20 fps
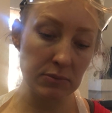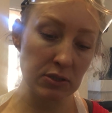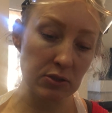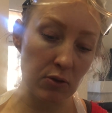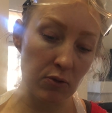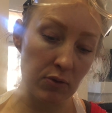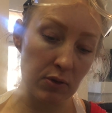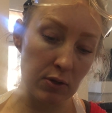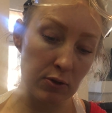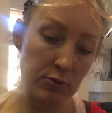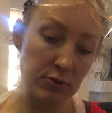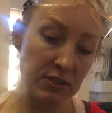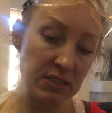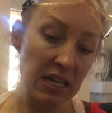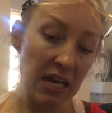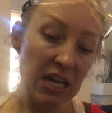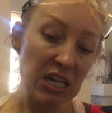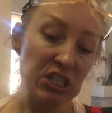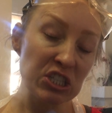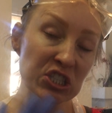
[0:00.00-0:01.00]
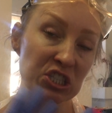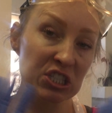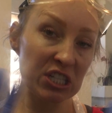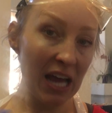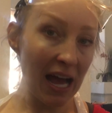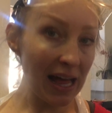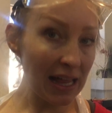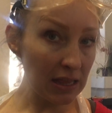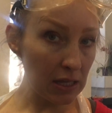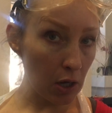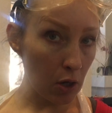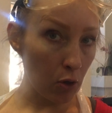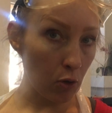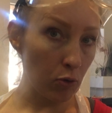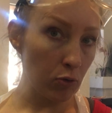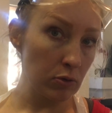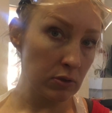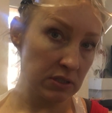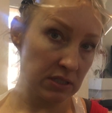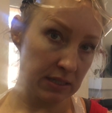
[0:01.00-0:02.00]
So there's
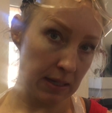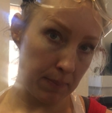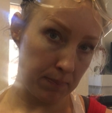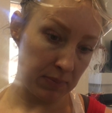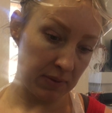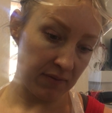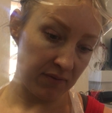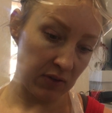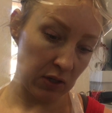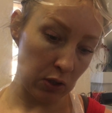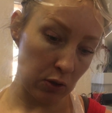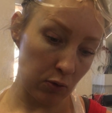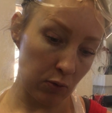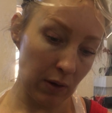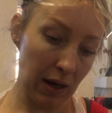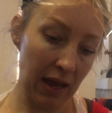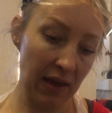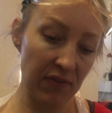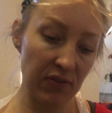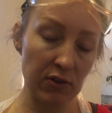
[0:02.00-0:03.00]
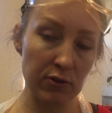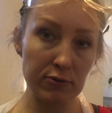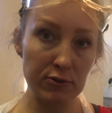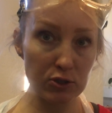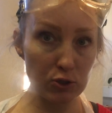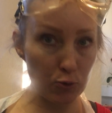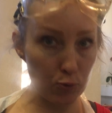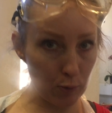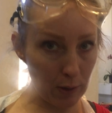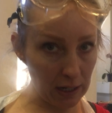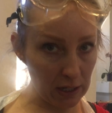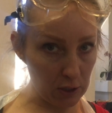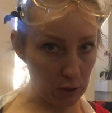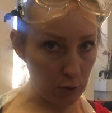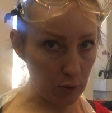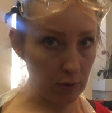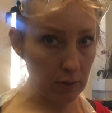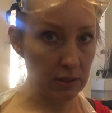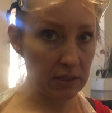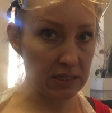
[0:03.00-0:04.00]
shallow depth of view and there's
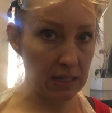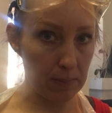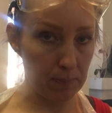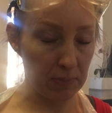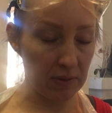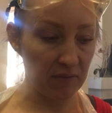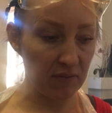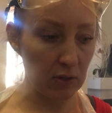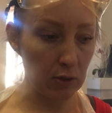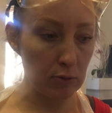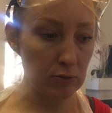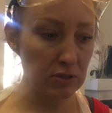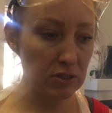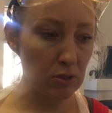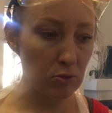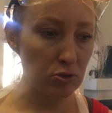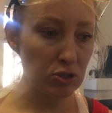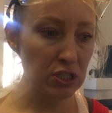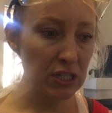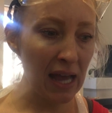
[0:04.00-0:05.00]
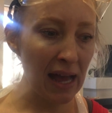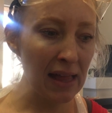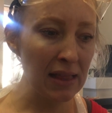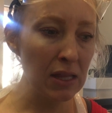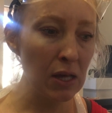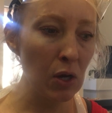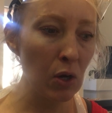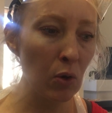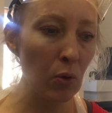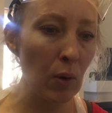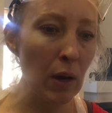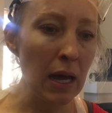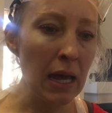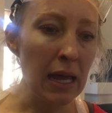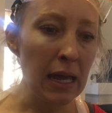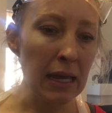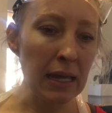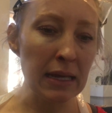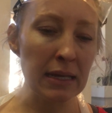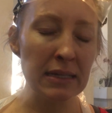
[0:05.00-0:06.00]
greater depth of view. So shallow
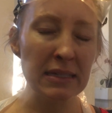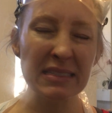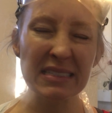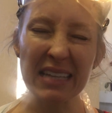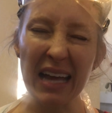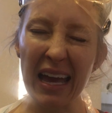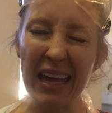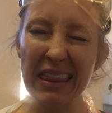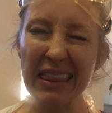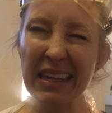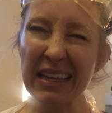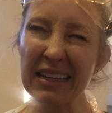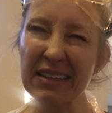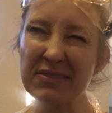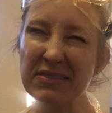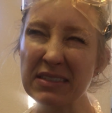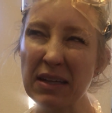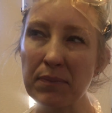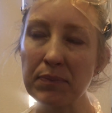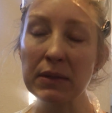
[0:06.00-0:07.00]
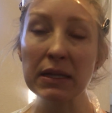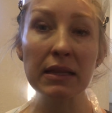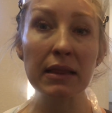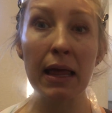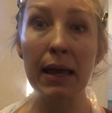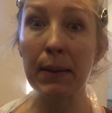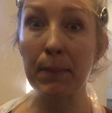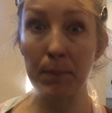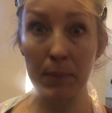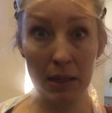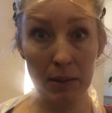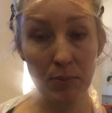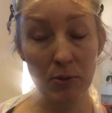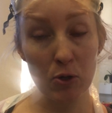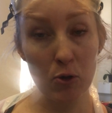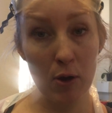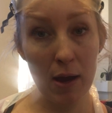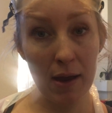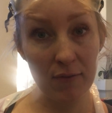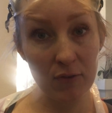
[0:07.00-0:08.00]
is, I think of something like maybe
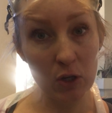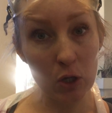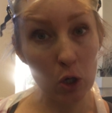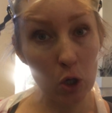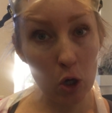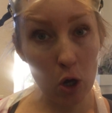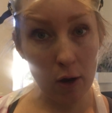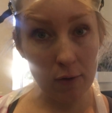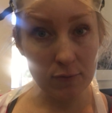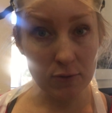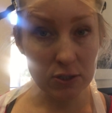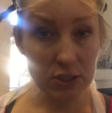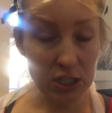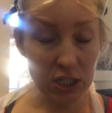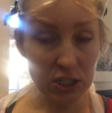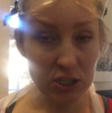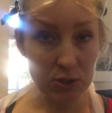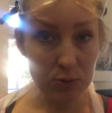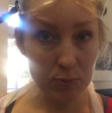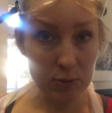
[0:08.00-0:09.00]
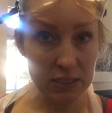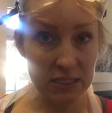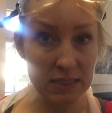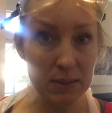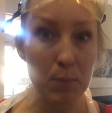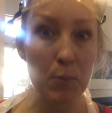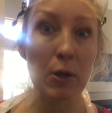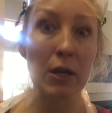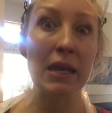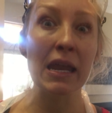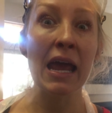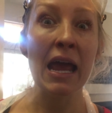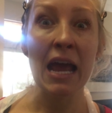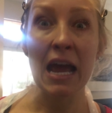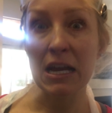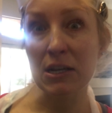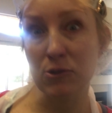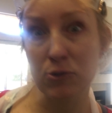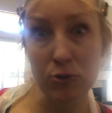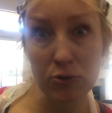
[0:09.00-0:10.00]
you're having a conversation with someone
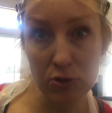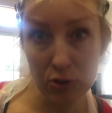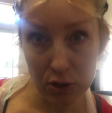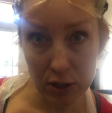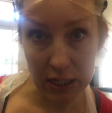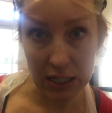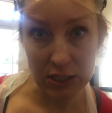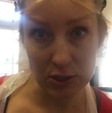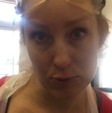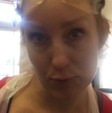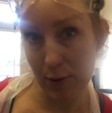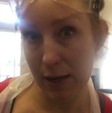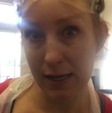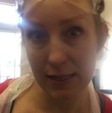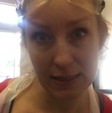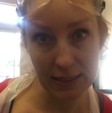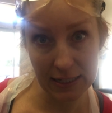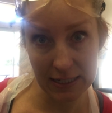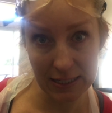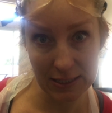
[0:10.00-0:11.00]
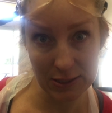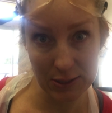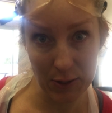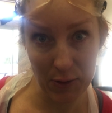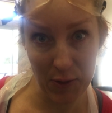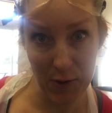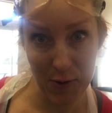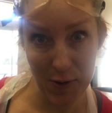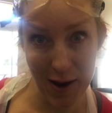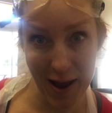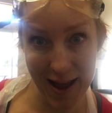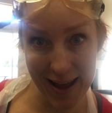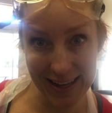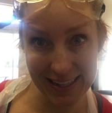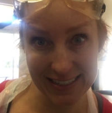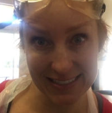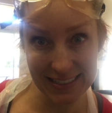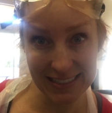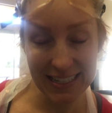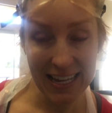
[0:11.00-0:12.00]
and you're looking directly into their
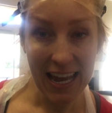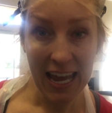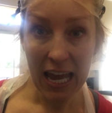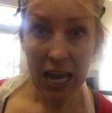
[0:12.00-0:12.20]
eyes.